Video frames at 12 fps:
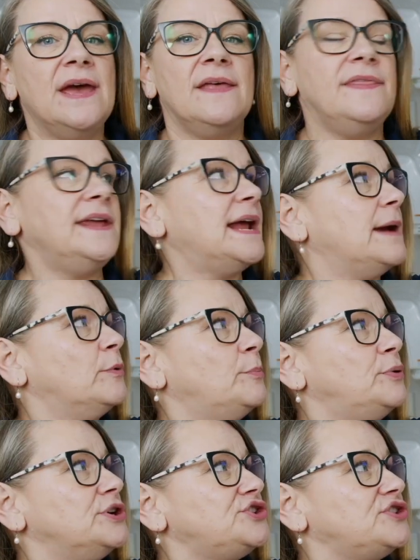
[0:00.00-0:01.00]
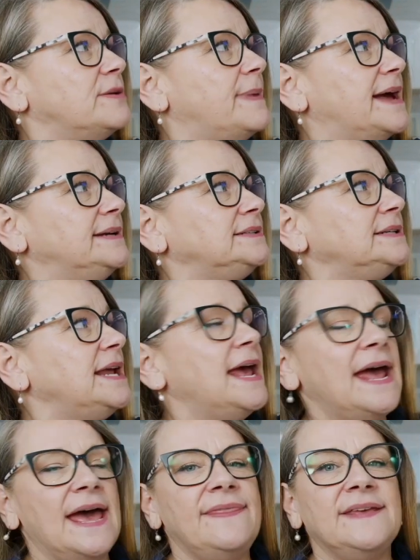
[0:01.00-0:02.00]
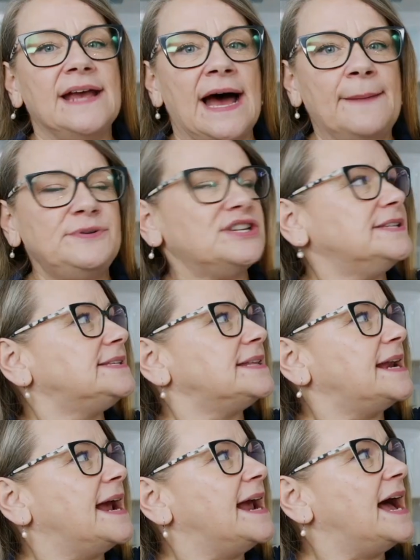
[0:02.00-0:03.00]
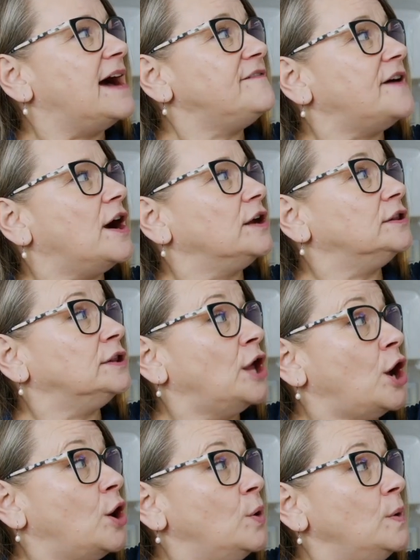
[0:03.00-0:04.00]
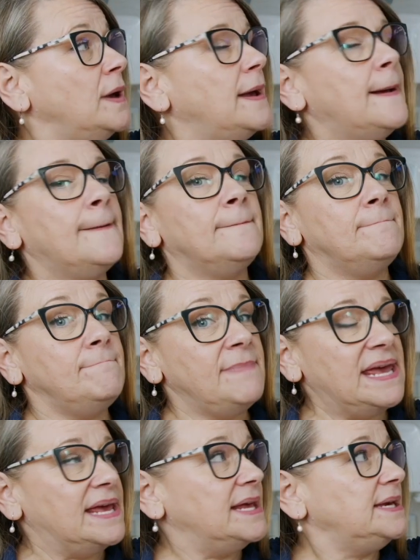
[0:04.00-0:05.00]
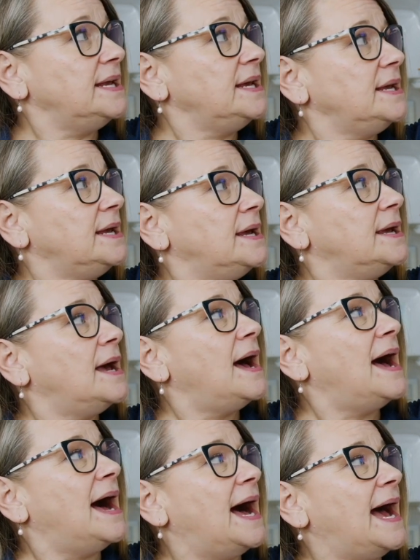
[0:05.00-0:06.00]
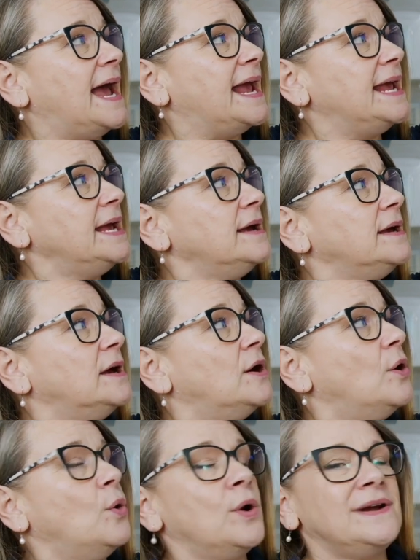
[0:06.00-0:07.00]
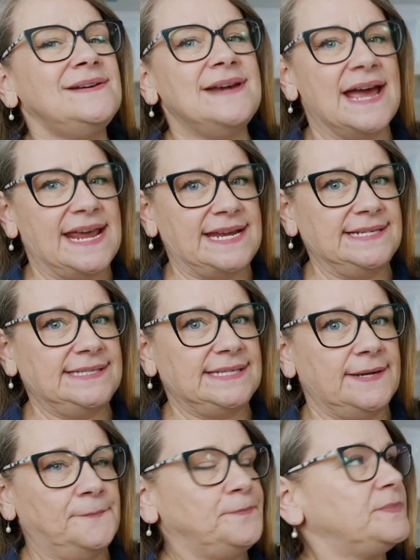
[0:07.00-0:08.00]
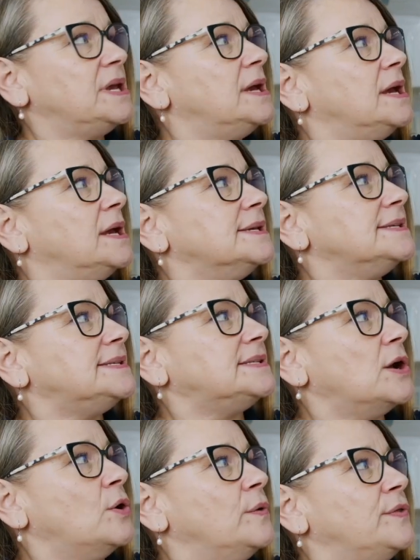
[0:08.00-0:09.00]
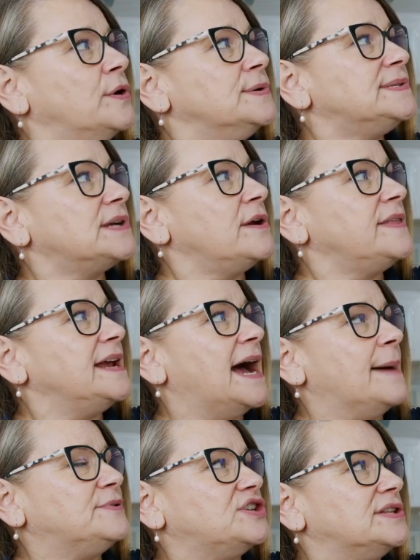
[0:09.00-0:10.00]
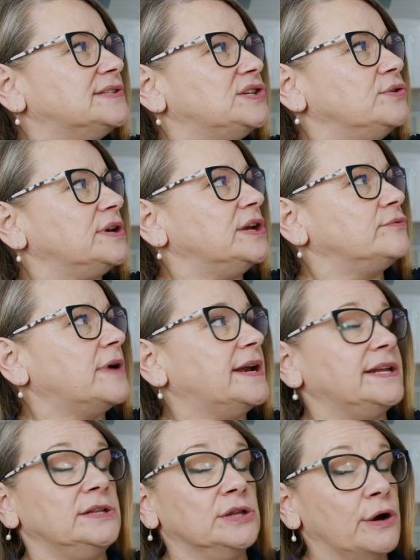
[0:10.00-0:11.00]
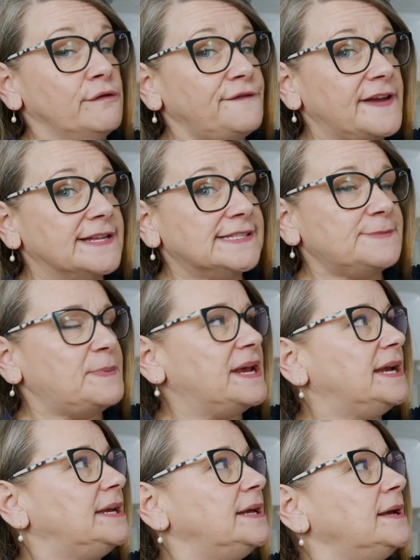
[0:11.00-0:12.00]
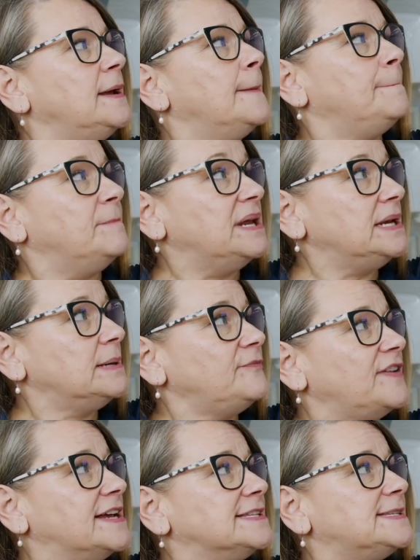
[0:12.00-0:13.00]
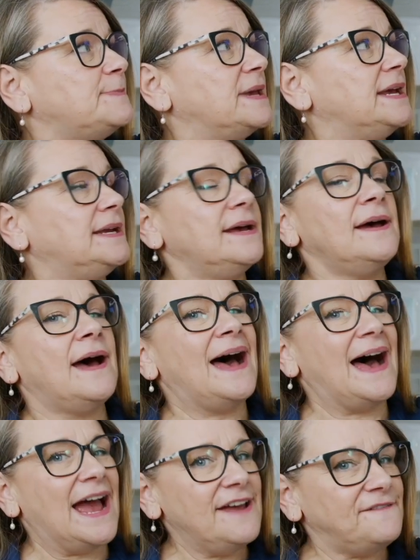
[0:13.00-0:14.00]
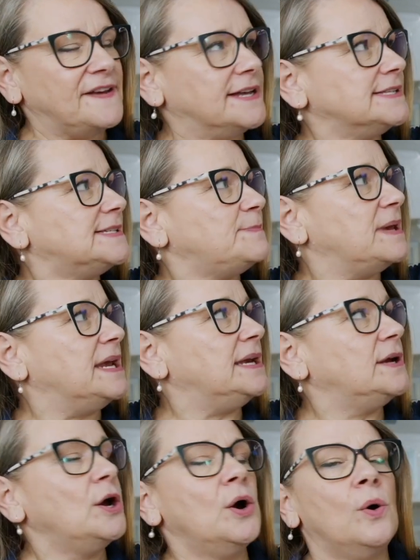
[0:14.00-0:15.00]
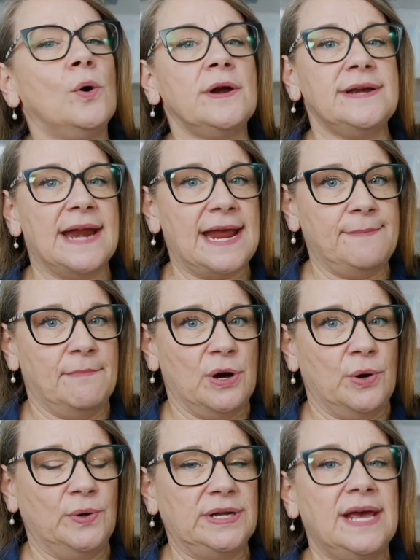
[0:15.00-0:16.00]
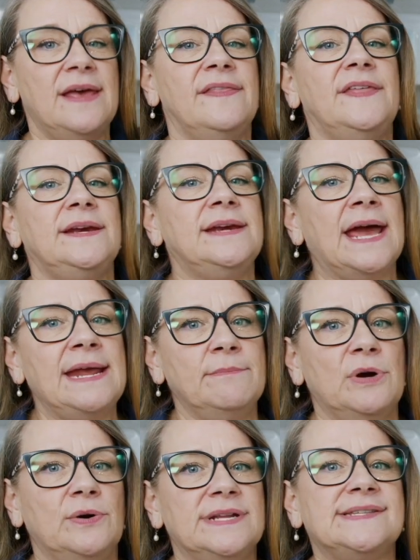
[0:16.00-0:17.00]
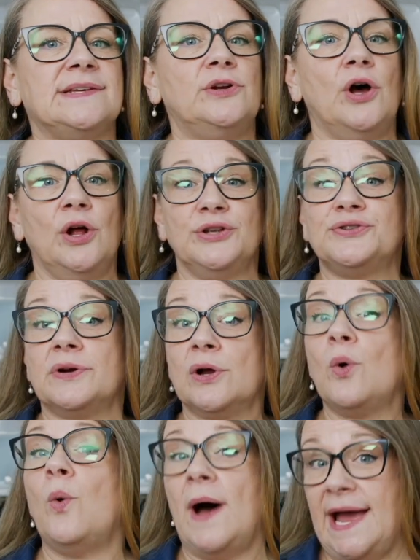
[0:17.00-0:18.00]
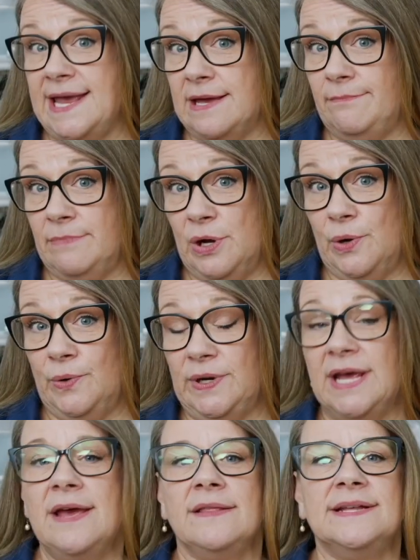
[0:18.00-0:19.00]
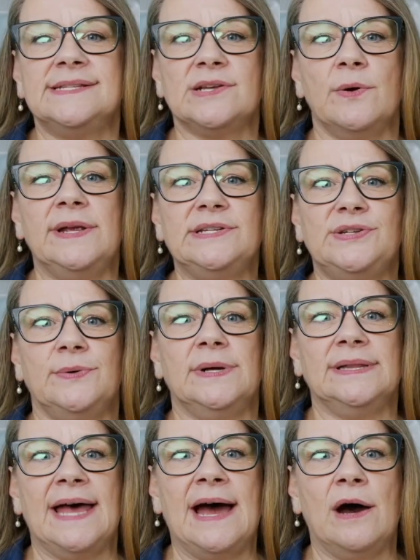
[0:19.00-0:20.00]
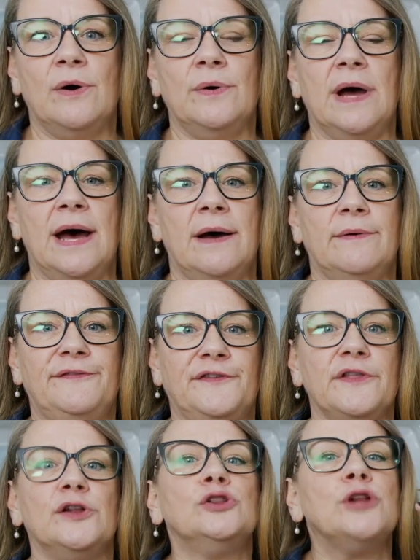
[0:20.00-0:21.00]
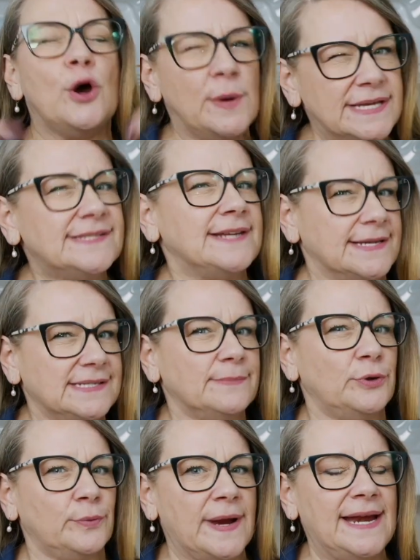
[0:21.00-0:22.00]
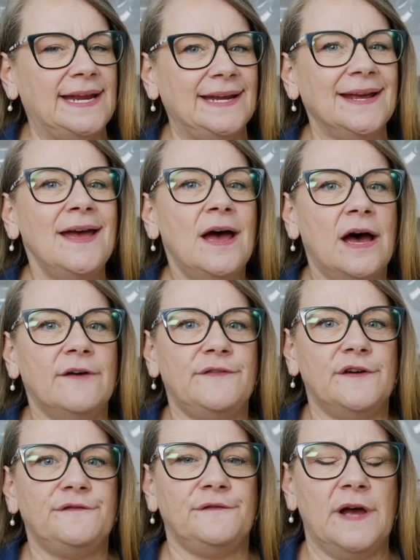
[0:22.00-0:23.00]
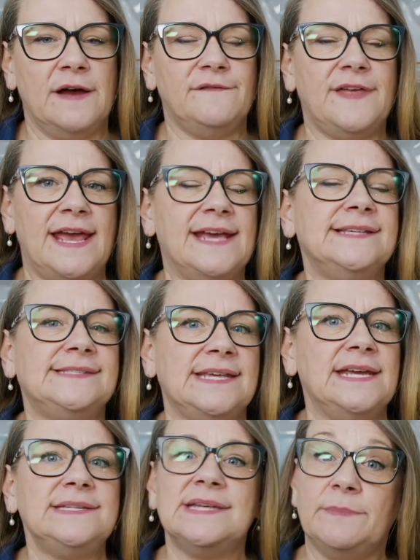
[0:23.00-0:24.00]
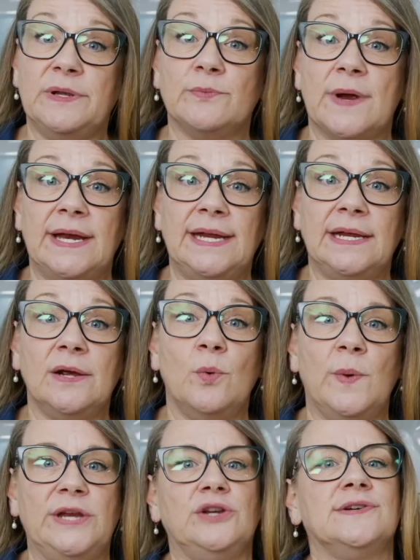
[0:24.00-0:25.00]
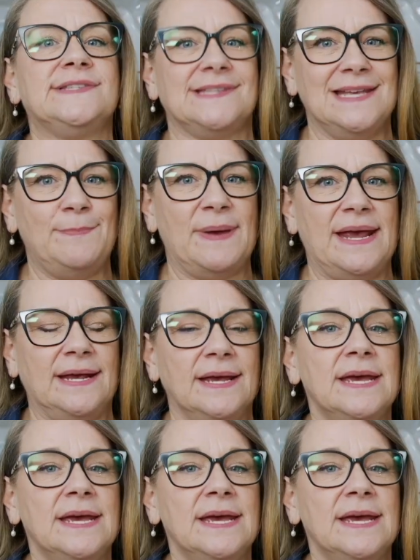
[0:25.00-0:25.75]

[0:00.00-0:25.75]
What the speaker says: Then I will push the button, and the options that I have are low, mid, high, or night. So those are the options. You can run in low fan speed, medium fan speed, high fan speed, or night mode. The night mode is an ultra quiet mode that's going to allow for the lowest decibel rating of the AC to be running when you're sleeping.